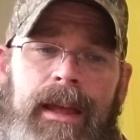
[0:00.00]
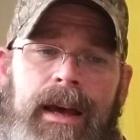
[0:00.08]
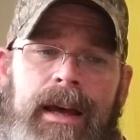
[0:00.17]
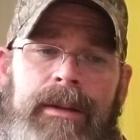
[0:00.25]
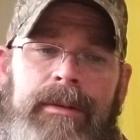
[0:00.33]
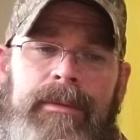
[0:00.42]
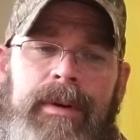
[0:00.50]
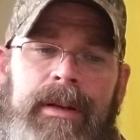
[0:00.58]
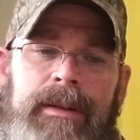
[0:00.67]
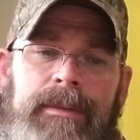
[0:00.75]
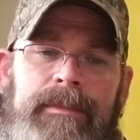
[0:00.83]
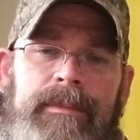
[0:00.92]
I didn't
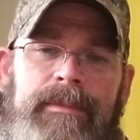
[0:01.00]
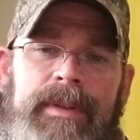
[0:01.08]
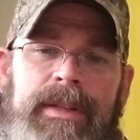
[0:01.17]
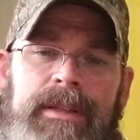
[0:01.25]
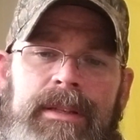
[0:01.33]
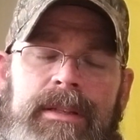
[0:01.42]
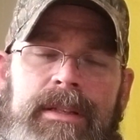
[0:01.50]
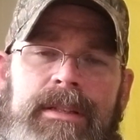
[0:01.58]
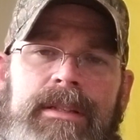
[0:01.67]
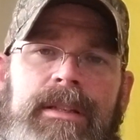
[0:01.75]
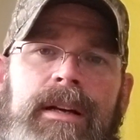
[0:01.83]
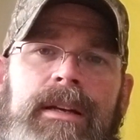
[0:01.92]
want to be
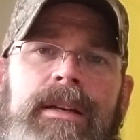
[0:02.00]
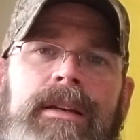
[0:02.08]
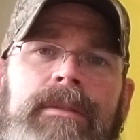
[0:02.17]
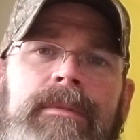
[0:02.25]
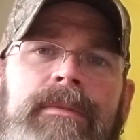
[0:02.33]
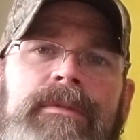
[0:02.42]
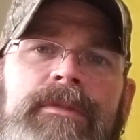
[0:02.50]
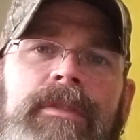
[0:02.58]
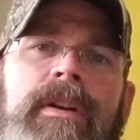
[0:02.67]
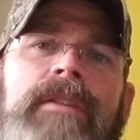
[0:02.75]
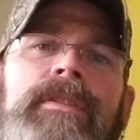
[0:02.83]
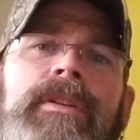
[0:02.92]
stuck
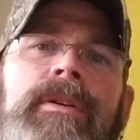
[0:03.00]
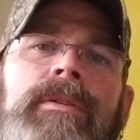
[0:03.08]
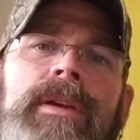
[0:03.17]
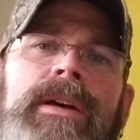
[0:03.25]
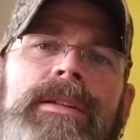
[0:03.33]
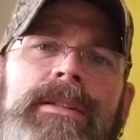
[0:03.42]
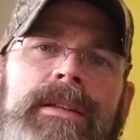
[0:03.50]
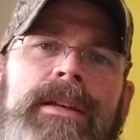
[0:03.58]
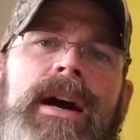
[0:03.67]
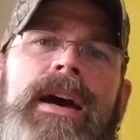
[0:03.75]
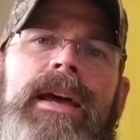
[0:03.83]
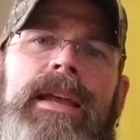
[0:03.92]
forever known as
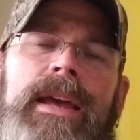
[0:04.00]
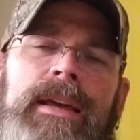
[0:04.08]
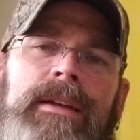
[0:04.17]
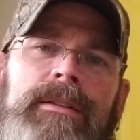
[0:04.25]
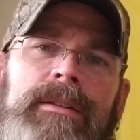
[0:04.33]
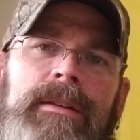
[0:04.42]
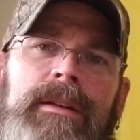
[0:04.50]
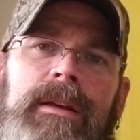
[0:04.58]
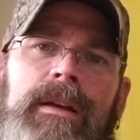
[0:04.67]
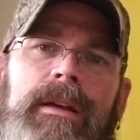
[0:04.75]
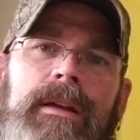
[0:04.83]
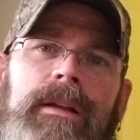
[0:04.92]
Kayak Angler.
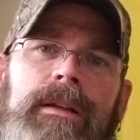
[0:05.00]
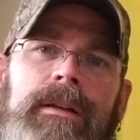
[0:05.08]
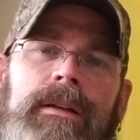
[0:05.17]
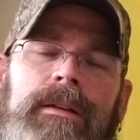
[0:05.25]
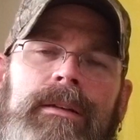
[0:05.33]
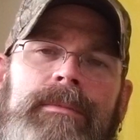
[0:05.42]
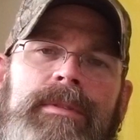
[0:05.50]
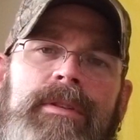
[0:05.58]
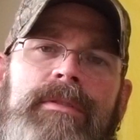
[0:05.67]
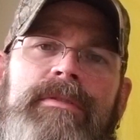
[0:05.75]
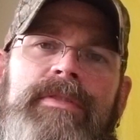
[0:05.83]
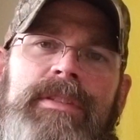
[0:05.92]

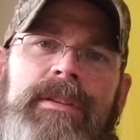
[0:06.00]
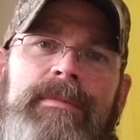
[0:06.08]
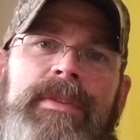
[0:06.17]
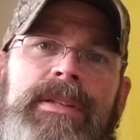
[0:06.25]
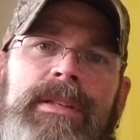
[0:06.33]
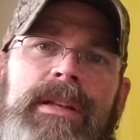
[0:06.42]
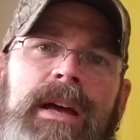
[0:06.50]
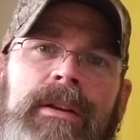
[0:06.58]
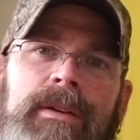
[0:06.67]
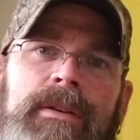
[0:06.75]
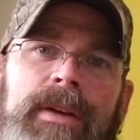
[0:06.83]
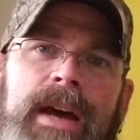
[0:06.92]
So if for some reason I
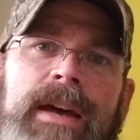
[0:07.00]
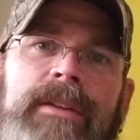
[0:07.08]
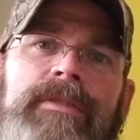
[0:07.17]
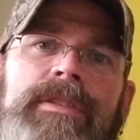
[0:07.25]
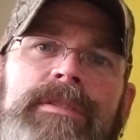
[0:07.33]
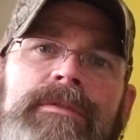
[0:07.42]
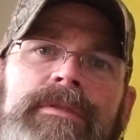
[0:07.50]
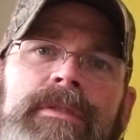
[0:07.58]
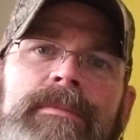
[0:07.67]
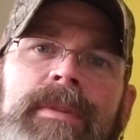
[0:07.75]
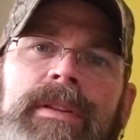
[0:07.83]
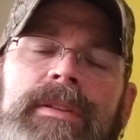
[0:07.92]
don't go kayak fishing for
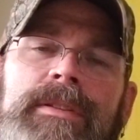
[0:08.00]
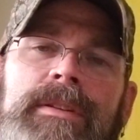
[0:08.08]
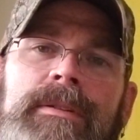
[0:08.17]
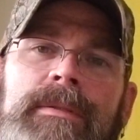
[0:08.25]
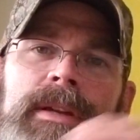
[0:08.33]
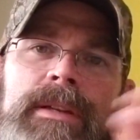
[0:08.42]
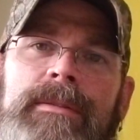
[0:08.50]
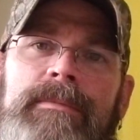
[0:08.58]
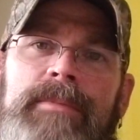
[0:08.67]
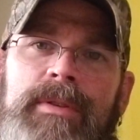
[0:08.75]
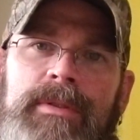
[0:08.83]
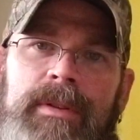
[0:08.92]
a month or two and I
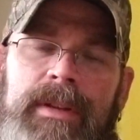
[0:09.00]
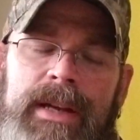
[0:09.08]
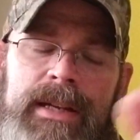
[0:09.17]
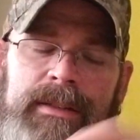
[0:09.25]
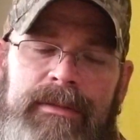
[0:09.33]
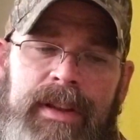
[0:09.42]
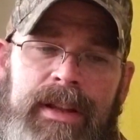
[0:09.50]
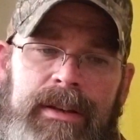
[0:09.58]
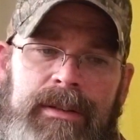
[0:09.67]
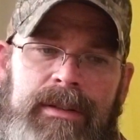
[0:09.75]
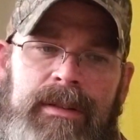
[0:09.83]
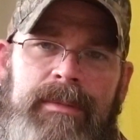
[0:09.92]
post all kinds of
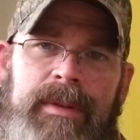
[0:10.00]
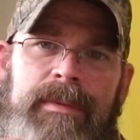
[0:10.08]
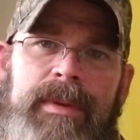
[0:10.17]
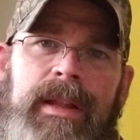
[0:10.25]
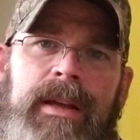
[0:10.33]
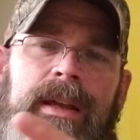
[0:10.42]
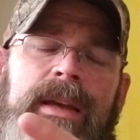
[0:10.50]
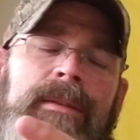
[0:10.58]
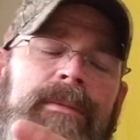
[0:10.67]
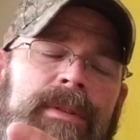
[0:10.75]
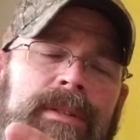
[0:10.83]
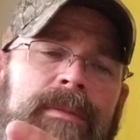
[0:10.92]
videos, nobody will be like,
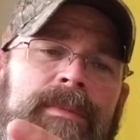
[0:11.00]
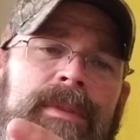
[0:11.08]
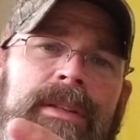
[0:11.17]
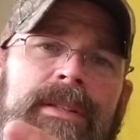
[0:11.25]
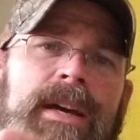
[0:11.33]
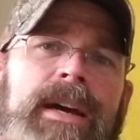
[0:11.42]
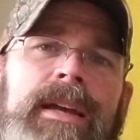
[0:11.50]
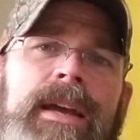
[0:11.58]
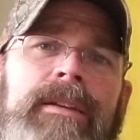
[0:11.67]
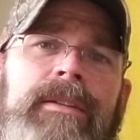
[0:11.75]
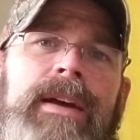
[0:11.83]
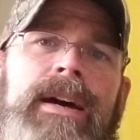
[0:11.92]
"Hey, what's up with this kayak
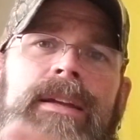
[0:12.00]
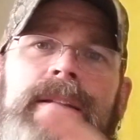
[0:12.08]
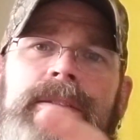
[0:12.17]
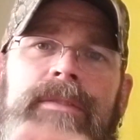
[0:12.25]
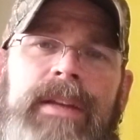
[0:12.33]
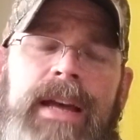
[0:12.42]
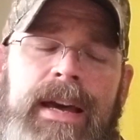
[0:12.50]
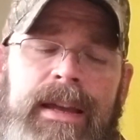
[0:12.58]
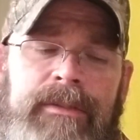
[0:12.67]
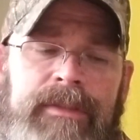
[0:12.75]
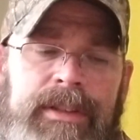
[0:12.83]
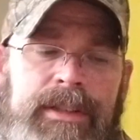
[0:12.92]
angler guy? He doesn't
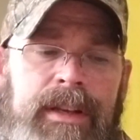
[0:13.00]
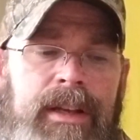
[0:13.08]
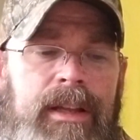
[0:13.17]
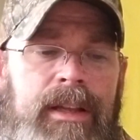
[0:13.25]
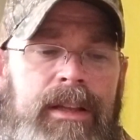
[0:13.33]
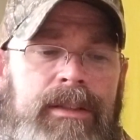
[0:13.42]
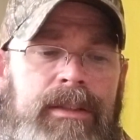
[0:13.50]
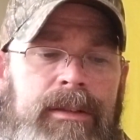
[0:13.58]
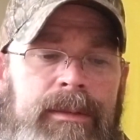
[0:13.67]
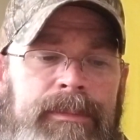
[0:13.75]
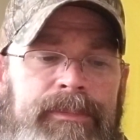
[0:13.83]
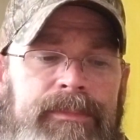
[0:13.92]
kayak fish."
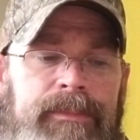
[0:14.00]
So